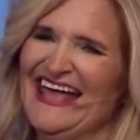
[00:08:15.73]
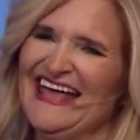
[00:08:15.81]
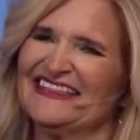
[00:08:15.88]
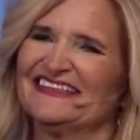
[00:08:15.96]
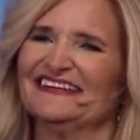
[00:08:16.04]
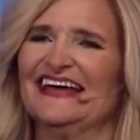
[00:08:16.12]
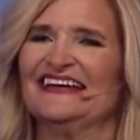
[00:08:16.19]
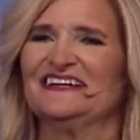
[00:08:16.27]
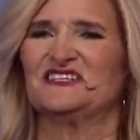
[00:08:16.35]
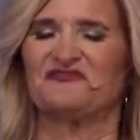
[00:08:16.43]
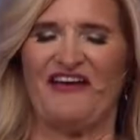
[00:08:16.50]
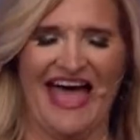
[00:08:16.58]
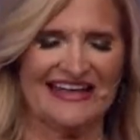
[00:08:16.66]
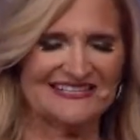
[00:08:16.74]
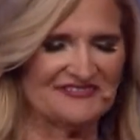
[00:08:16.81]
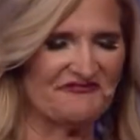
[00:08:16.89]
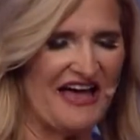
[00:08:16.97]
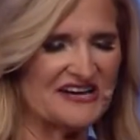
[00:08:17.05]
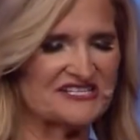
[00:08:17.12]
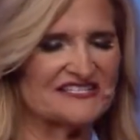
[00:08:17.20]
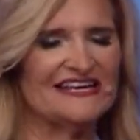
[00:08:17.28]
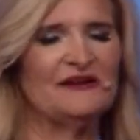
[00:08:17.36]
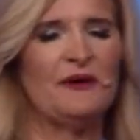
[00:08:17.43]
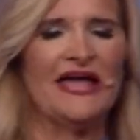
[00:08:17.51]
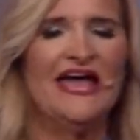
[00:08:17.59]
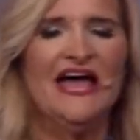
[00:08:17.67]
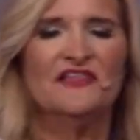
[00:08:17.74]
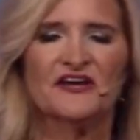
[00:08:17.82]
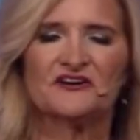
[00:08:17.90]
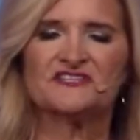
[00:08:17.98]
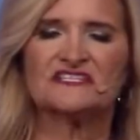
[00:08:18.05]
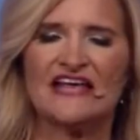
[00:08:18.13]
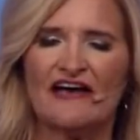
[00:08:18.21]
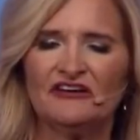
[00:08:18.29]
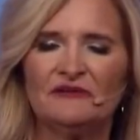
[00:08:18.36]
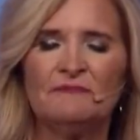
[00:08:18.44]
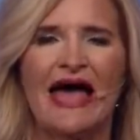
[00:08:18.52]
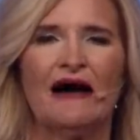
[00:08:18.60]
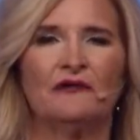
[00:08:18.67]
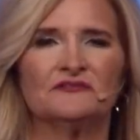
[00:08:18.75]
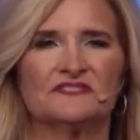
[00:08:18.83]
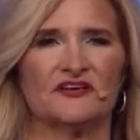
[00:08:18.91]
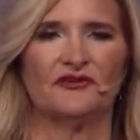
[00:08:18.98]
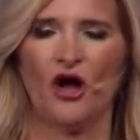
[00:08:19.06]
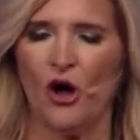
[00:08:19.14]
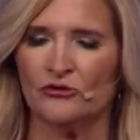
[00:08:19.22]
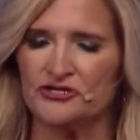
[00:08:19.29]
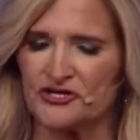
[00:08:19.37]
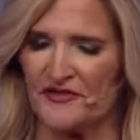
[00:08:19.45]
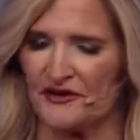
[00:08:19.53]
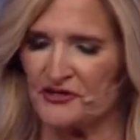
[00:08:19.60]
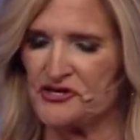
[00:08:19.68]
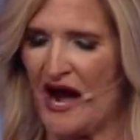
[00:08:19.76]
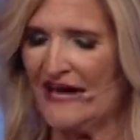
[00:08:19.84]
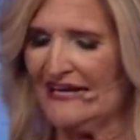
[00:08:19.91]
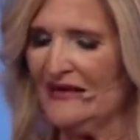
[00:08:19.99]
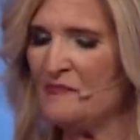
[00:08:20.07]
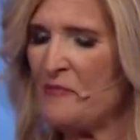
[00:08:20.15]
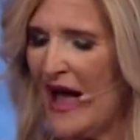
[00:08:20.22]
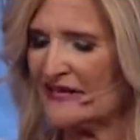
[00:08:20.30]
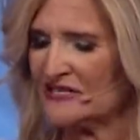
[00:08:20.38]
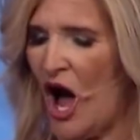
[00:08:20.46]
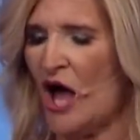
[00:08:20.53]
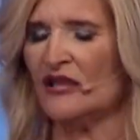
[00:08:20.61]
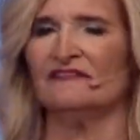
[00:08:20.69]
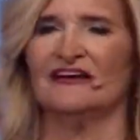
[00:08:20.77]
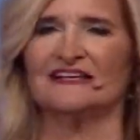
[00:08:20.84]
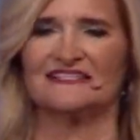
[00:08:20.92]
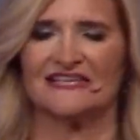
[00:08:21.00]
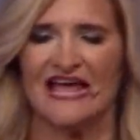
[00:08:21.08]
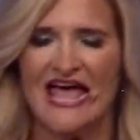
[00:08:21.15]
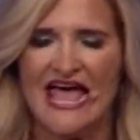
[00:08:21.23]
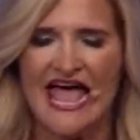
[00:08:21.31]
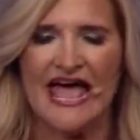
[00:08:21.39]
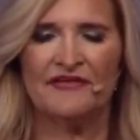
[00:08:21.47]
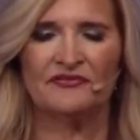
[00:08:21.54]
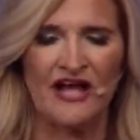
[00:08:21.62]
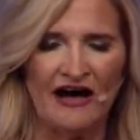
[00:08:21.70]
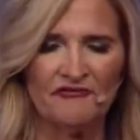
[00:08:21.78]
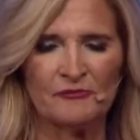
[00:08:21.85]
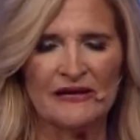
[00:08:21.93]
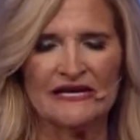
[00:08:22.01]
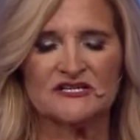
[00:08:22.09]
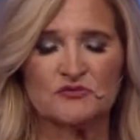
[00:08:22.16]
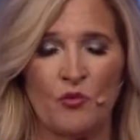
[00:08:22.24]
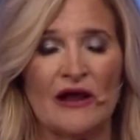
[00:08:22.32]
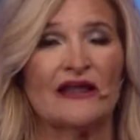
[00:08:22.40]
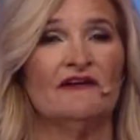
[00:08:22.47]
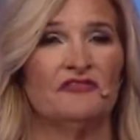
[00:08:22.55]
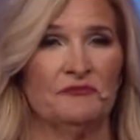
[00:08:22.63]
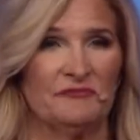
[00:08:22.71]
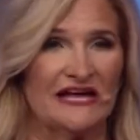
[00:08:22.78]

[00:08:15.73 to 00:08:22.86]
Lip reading: The latest fads and fashions. Anyway, there's seven mountains of culture that are trying to impact all of us, and government is one of them.